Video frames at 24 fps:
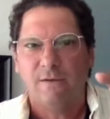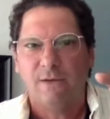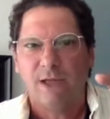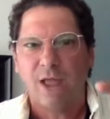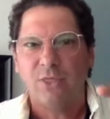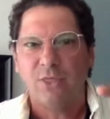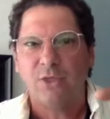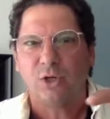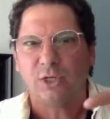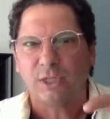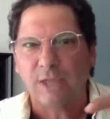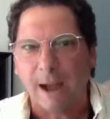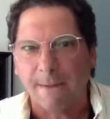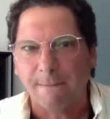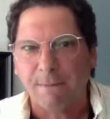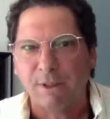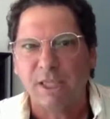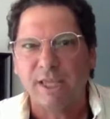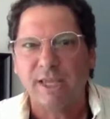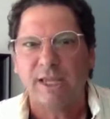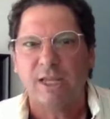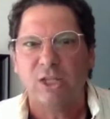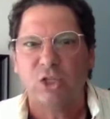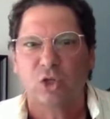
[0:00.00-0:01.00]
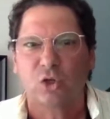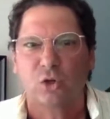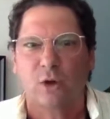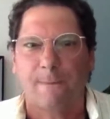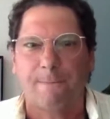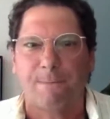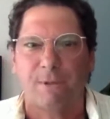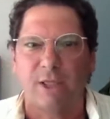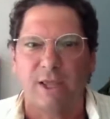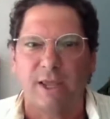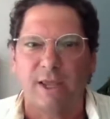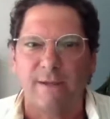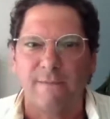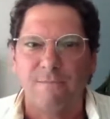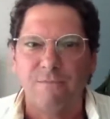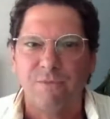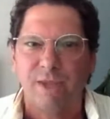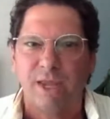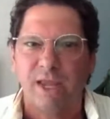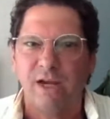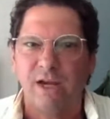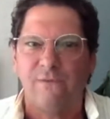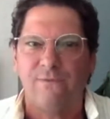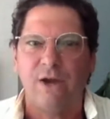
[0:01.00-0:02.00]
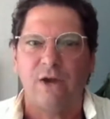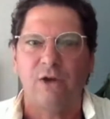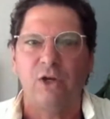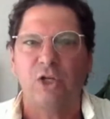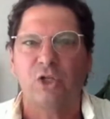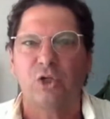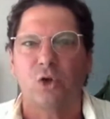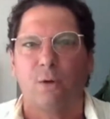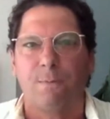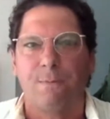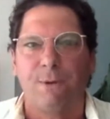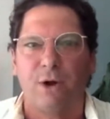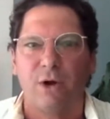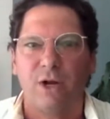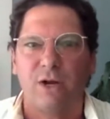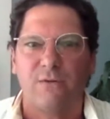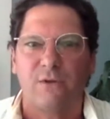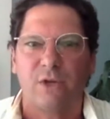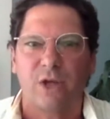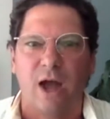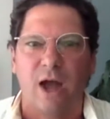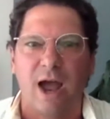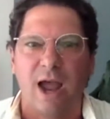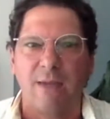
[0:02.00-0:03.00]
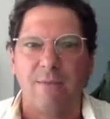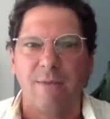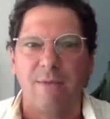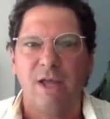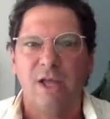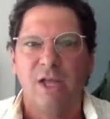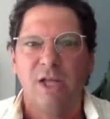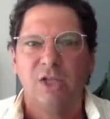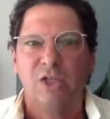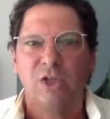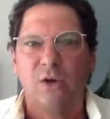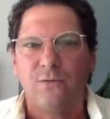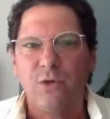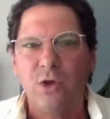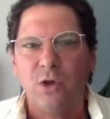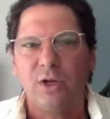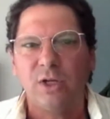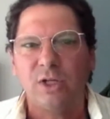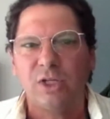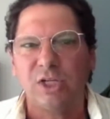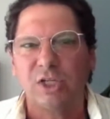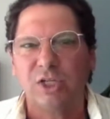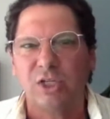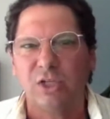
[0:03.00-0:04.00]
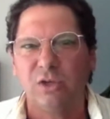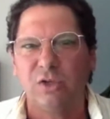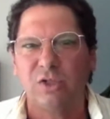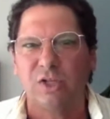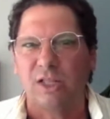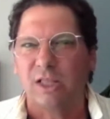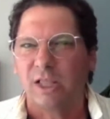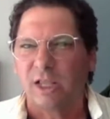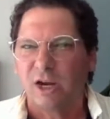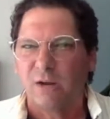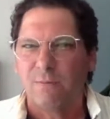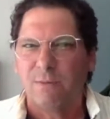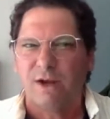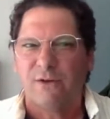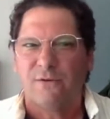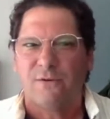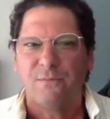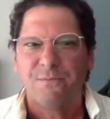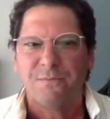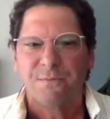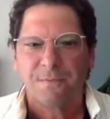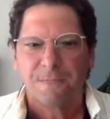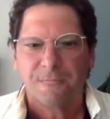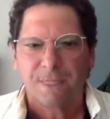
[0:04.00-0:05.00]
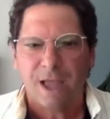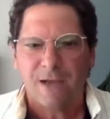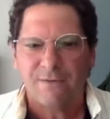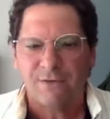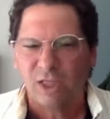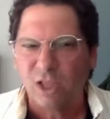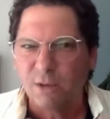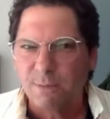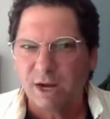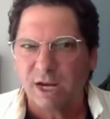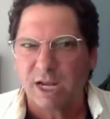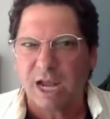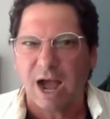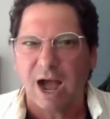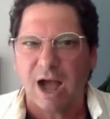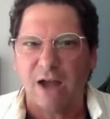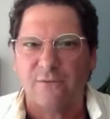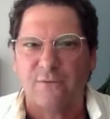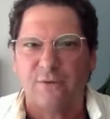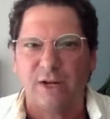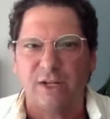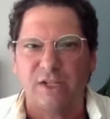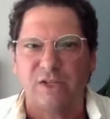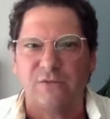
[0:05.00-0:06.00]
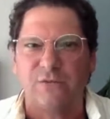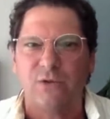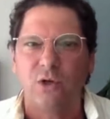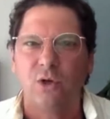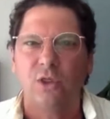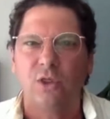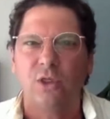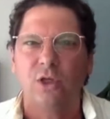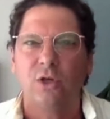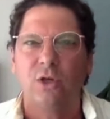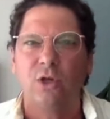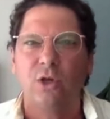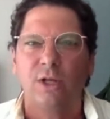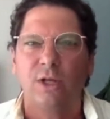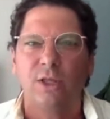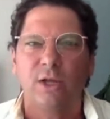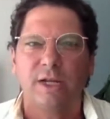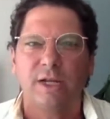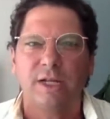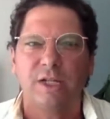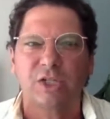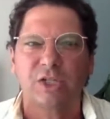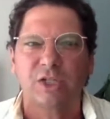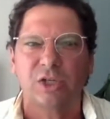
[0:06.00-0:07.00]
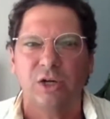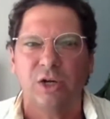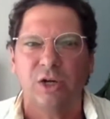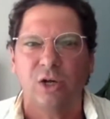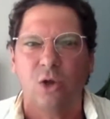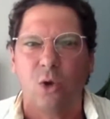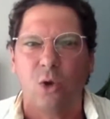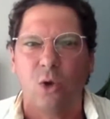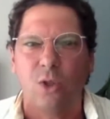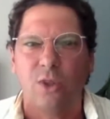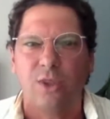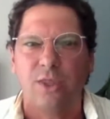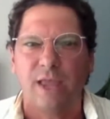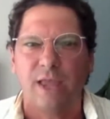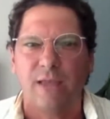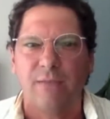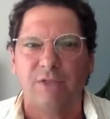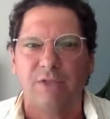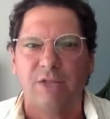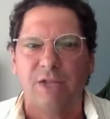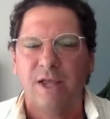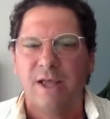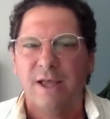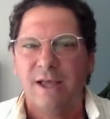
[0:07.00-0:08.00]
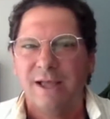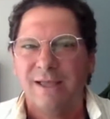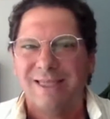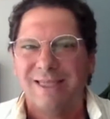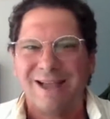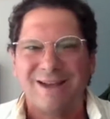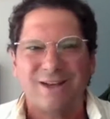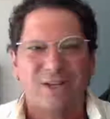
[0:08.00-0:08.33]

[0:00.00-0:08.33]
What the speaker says: And they're doubling and tripling in a very short period of time. So if you could just use have a little bit of confidence, if you could look at certain gold names that